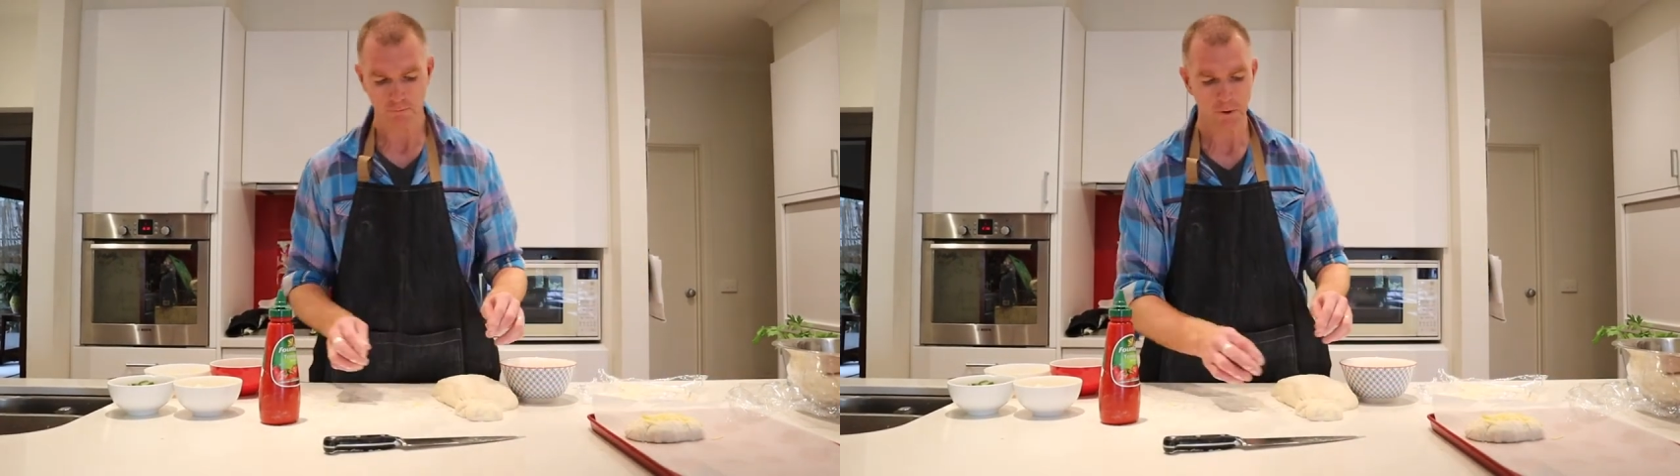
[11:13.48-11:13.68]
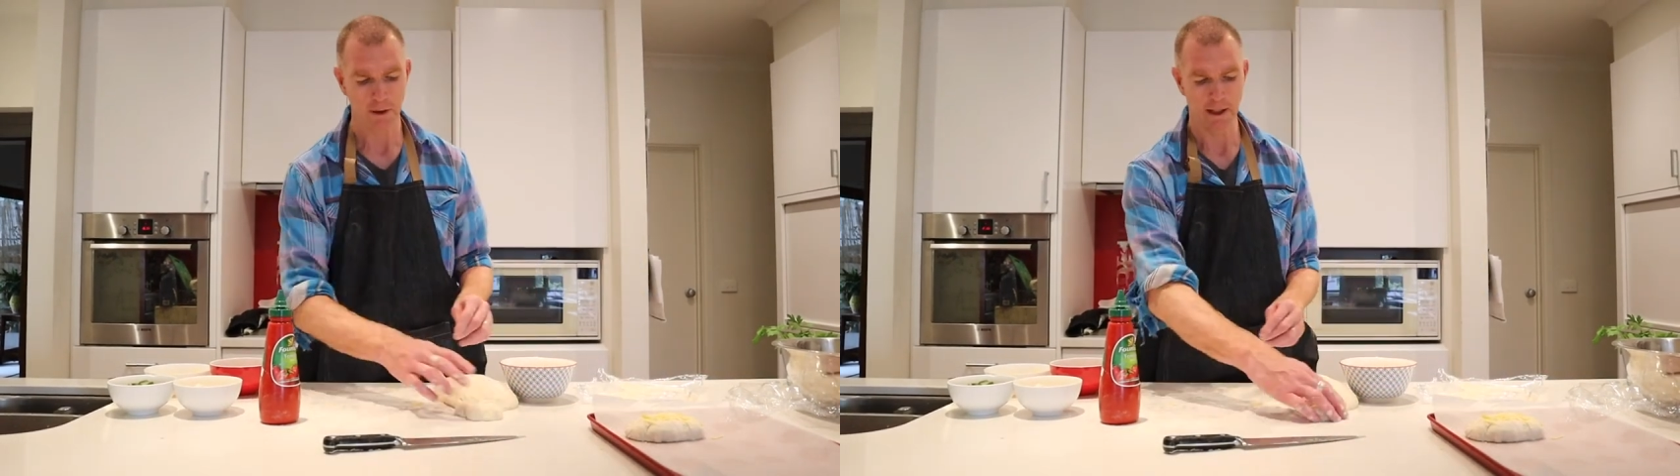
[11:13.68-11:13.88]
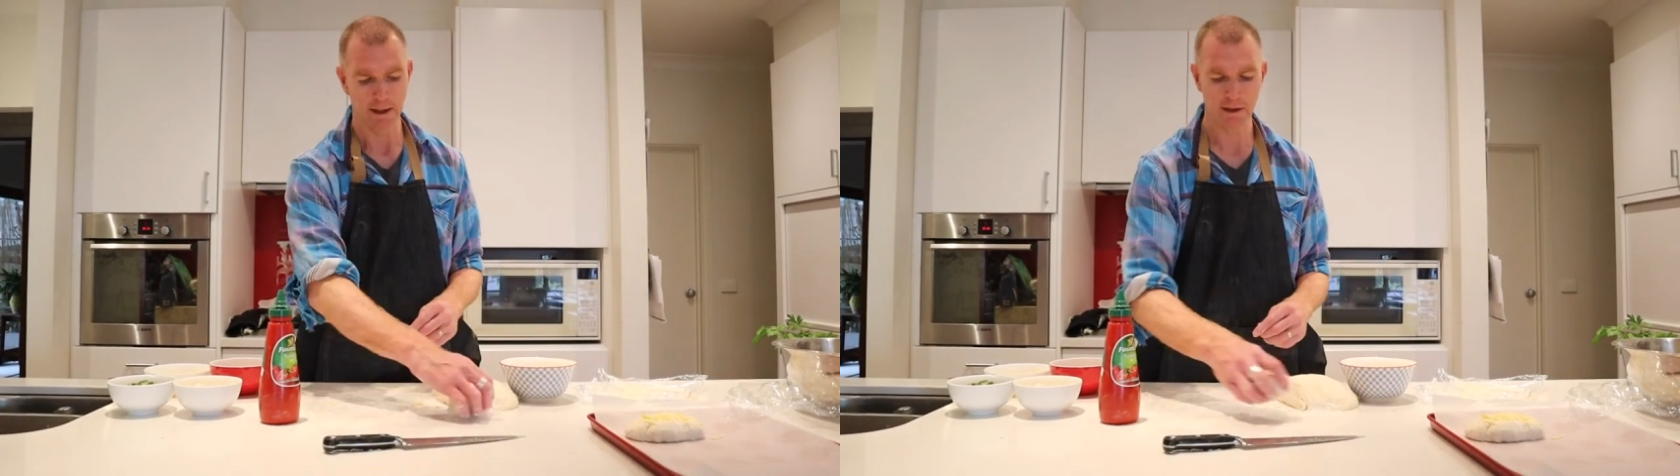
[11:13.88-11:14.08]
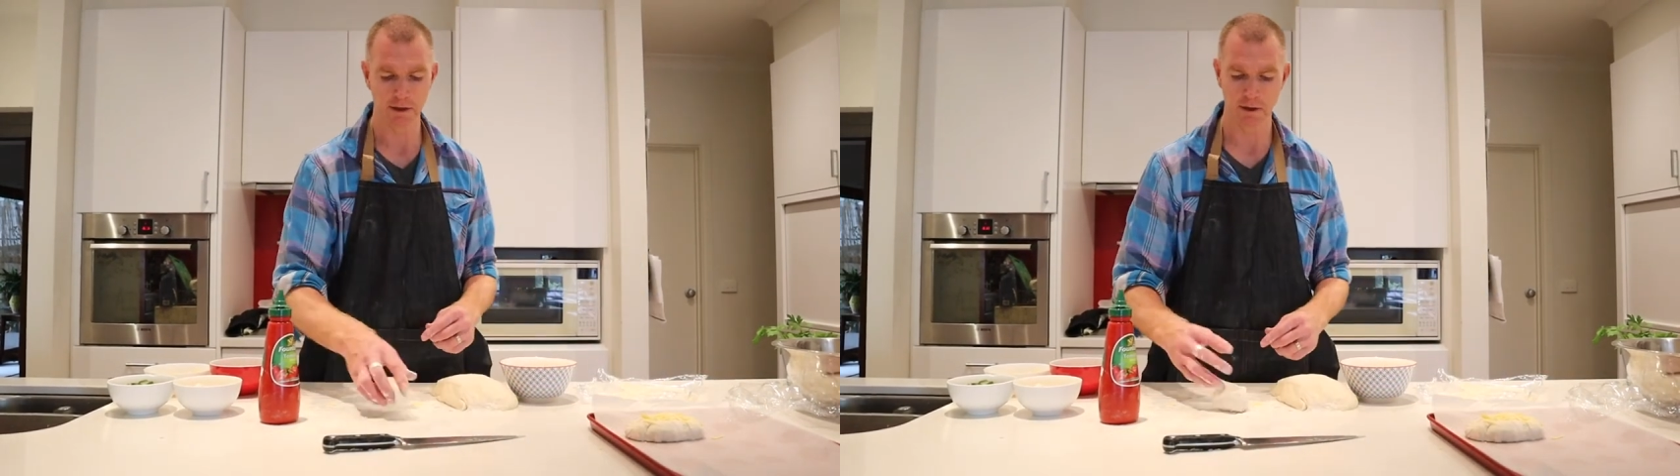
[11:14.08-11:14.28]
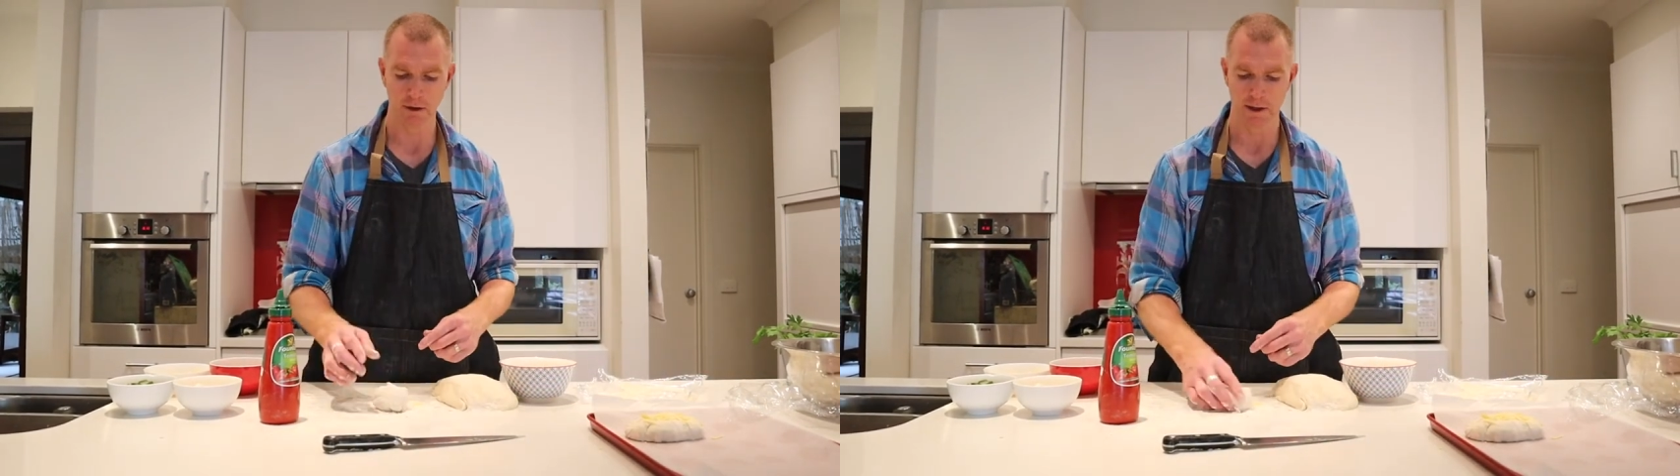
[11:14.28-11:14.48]
Now let's
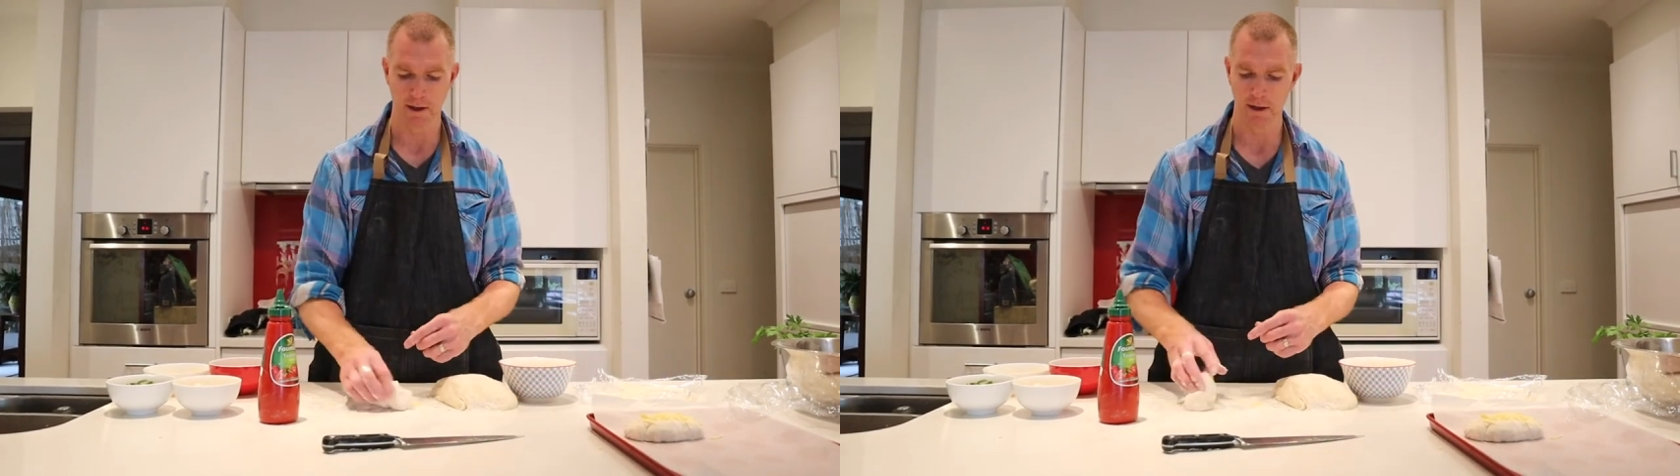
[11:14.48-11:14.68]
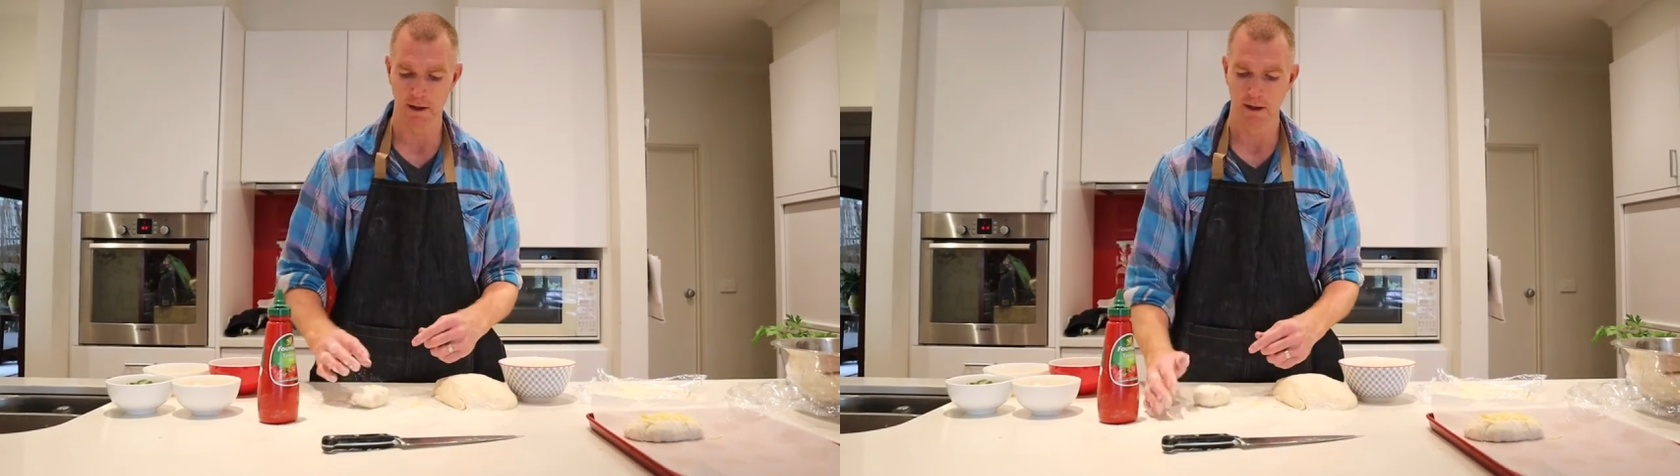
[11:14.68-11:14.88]
do the